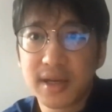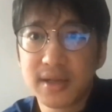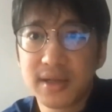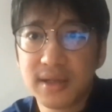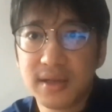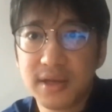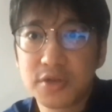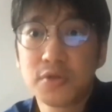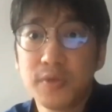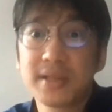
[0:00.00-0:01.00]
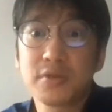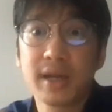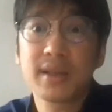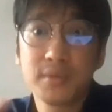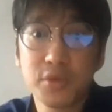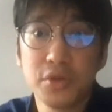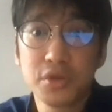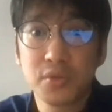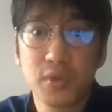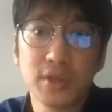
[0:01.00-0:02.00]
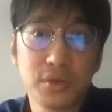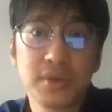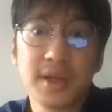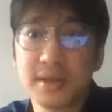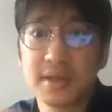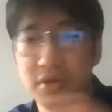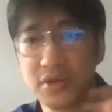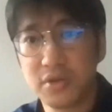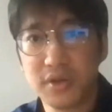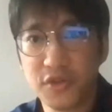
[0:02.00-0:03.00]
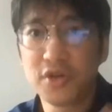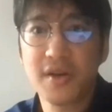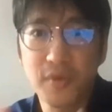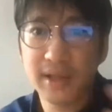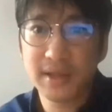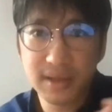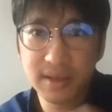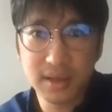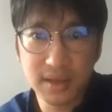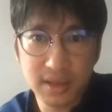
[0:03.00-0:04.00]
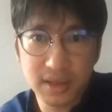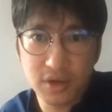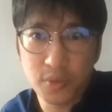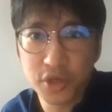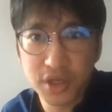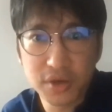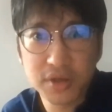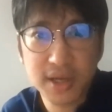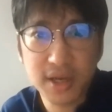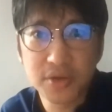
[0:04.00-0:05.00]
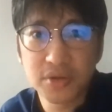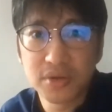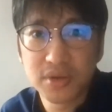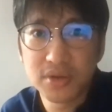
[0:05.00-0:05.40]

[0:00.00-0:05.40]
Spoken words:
And so when's the right time to use one or two tactics? If you only have one, the opponent knows how to